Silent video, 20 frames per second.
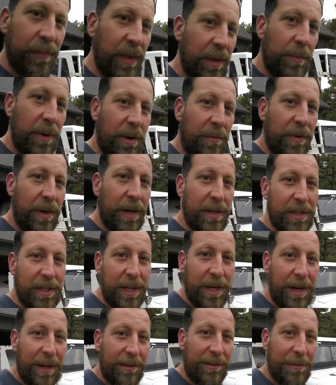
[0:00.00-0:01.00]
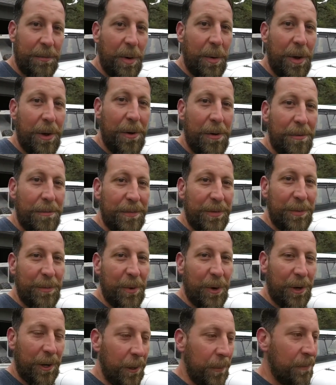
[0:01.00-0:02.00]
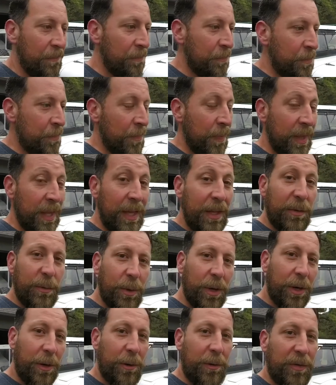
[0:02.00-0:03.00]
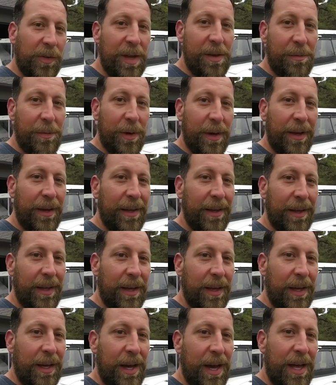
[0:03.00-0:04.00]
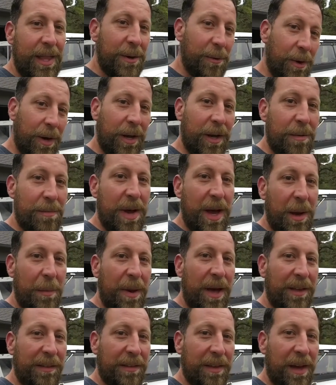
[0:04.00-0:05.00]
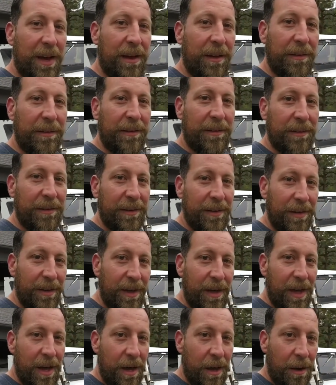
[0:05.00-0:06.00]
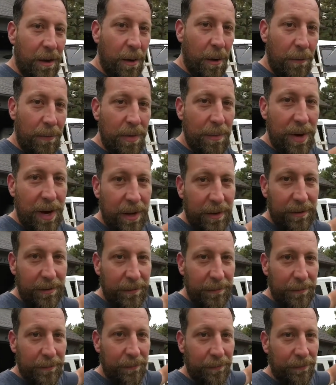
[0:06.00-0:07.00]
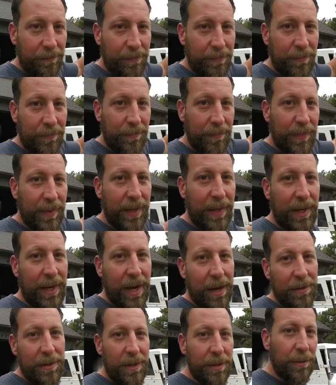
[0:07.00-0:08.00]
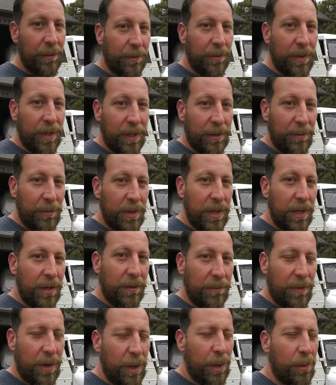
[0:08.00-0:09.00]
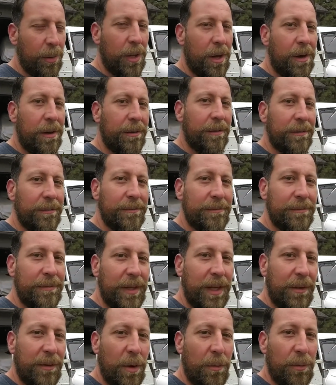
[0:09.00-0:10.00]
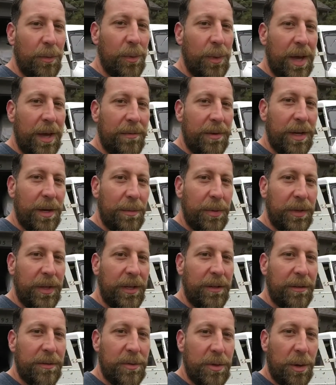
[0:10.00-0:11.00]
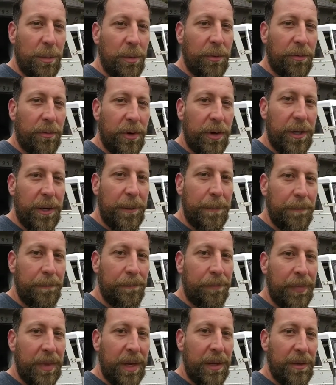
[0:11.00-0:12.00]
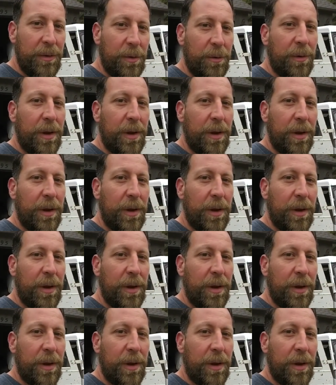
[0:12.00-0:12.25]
but I forgot to get ice on my way home from work. So we're going to go to Safeway, and then we're going to come back past the house, over the mountain, and out in the hills for the next few days. Follow along, as hopefully we have a couple days of trouble-free dirt